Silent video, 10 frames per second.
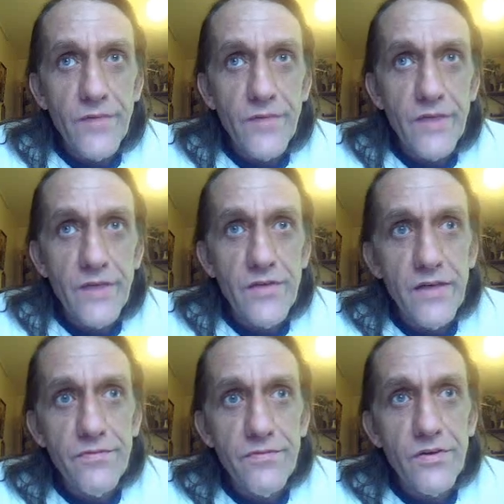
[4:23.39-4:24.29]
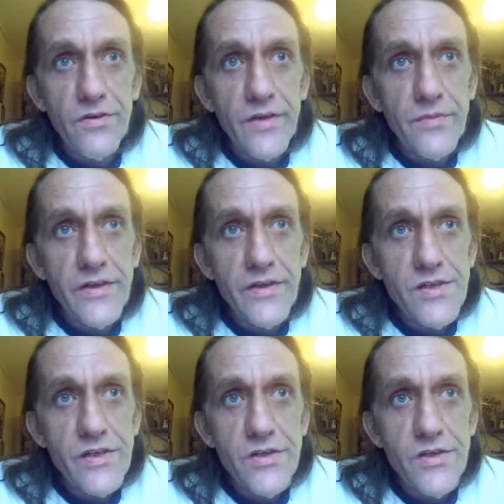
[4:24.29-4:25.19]
not if you live through it, but
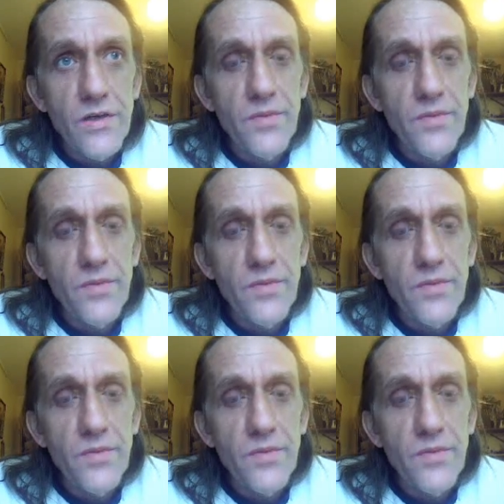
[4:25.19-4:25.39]
it's, it's not a